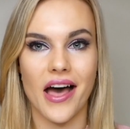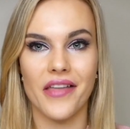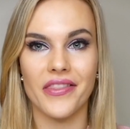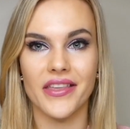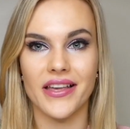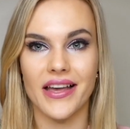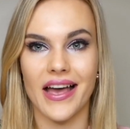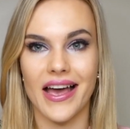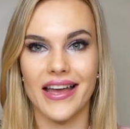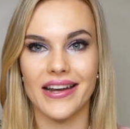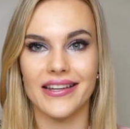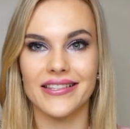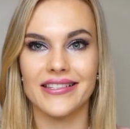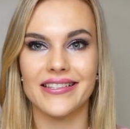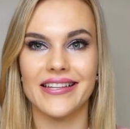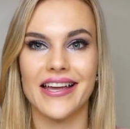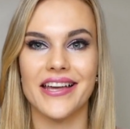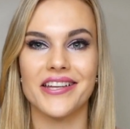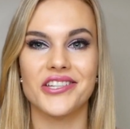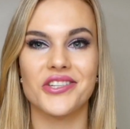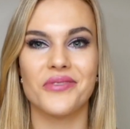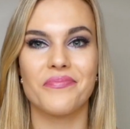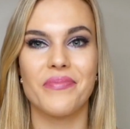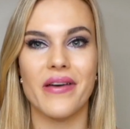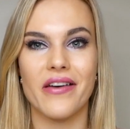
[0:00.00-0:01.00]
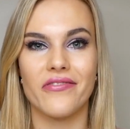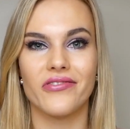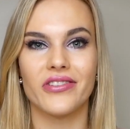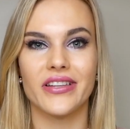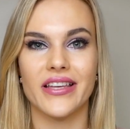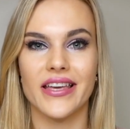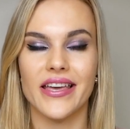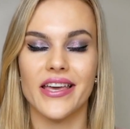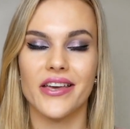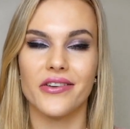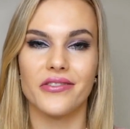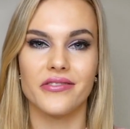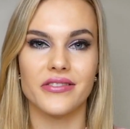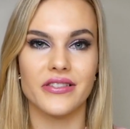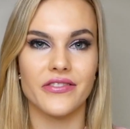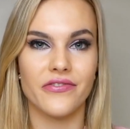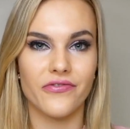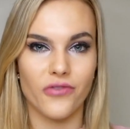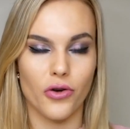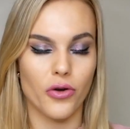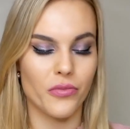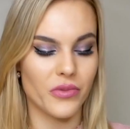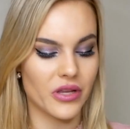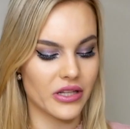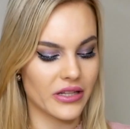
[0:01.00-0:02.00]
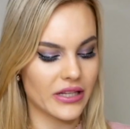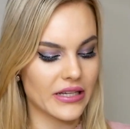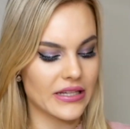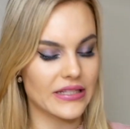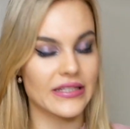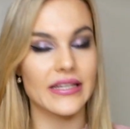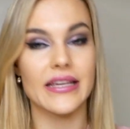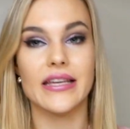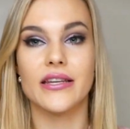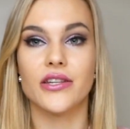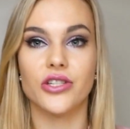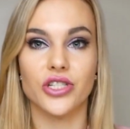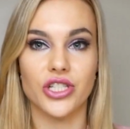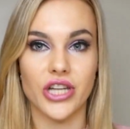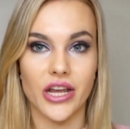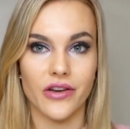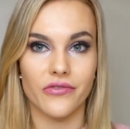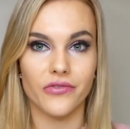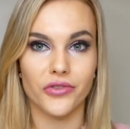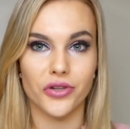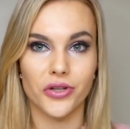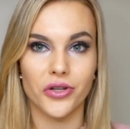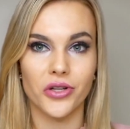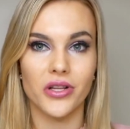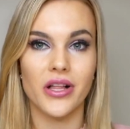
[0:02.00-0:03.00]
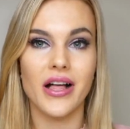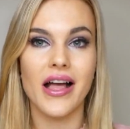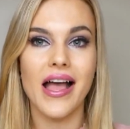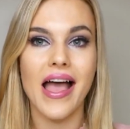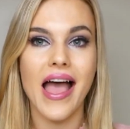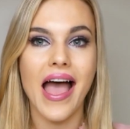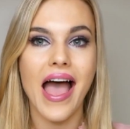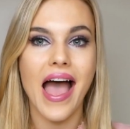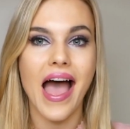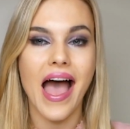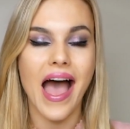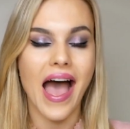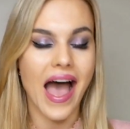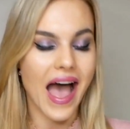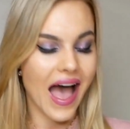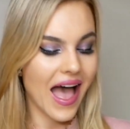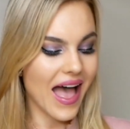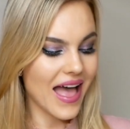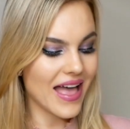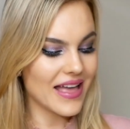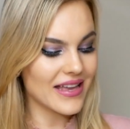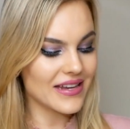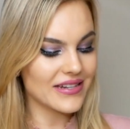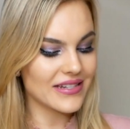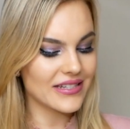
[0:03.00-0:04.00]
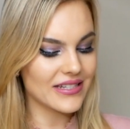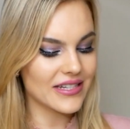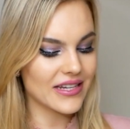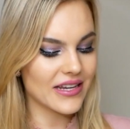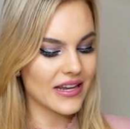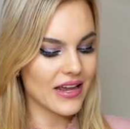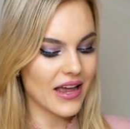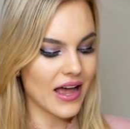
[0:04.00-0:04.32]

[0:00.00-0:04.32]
other Anastasia Beverly Hills formulas in general, and